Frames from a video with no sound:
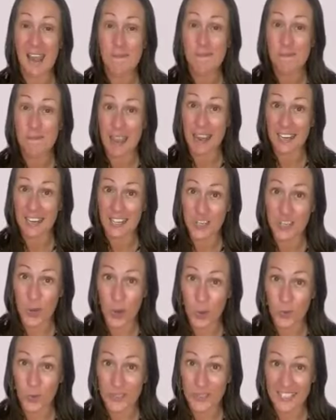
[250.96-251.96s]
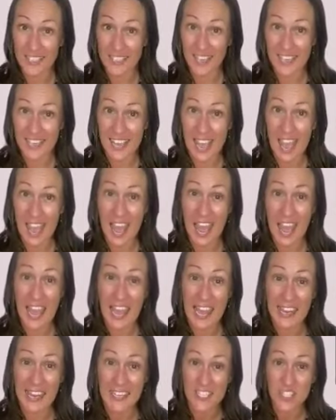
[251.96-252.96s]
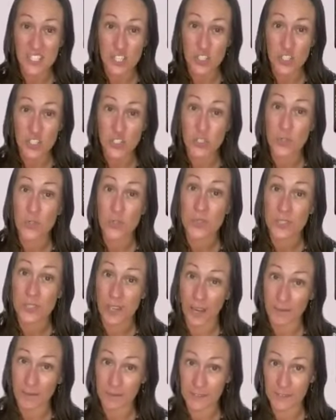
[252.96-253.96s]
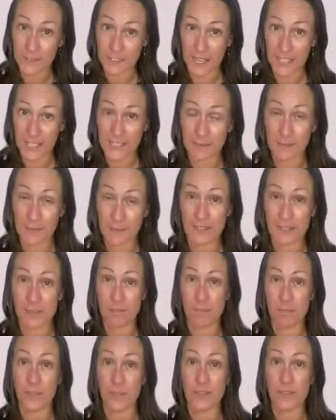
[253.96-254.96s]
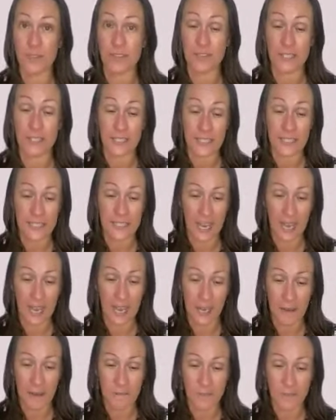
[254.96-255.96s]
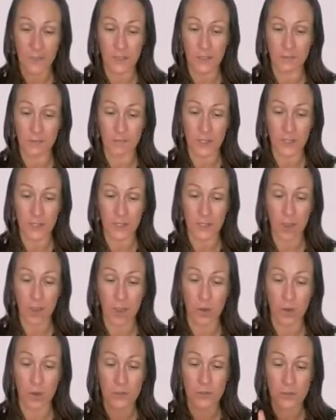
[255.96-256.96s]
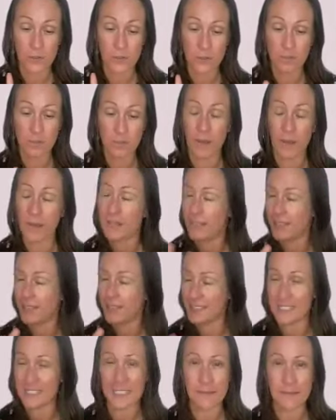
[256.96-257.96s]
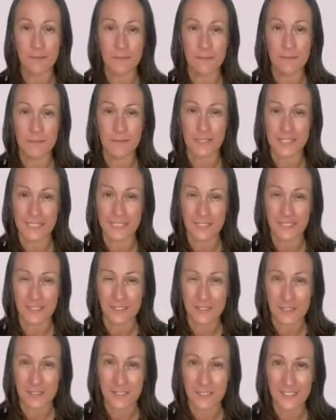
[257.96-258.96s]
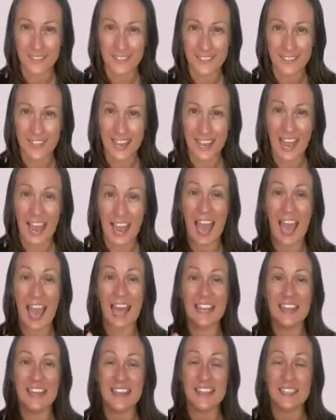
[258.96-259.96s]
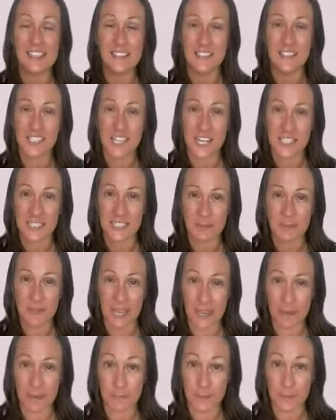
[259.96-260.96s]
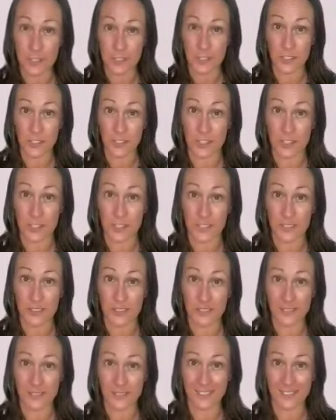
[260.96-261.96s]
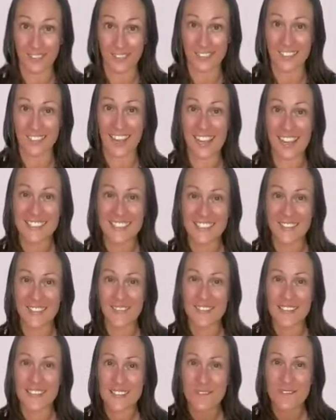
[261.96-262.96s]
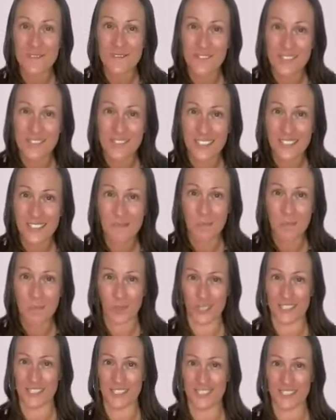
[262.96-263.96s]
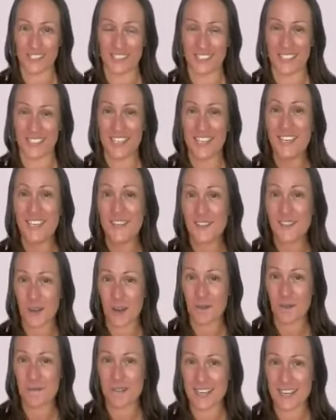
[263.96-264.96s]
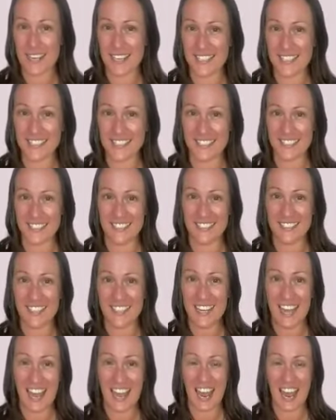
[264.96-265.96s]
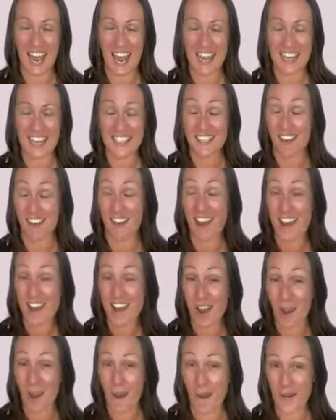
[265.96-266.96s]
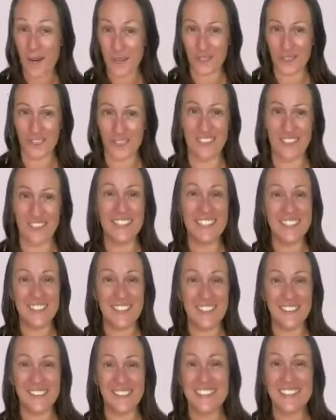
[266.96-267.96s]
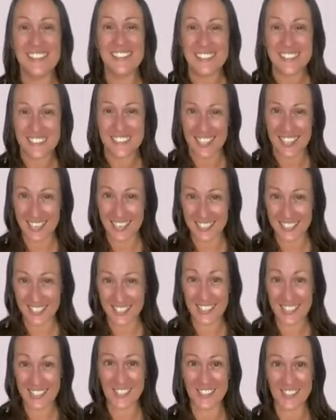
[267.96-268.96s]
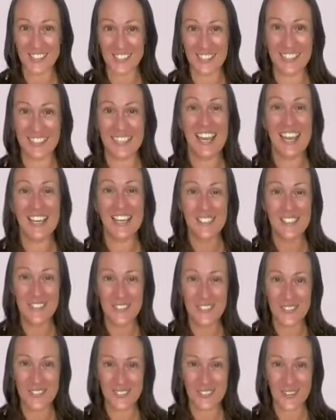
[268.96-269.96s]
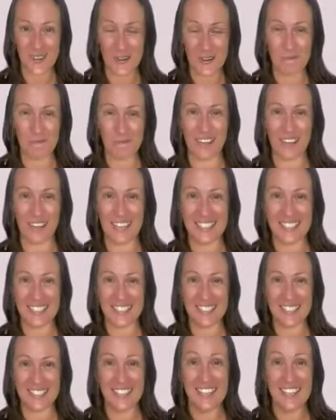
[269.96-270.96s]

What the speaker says: magnolia, and two types of jasmine, both the the steam distilled, and the jasmine absolute. Okay, so it's a really precious combination, and I hope that you start to enjoy your Hope Blend.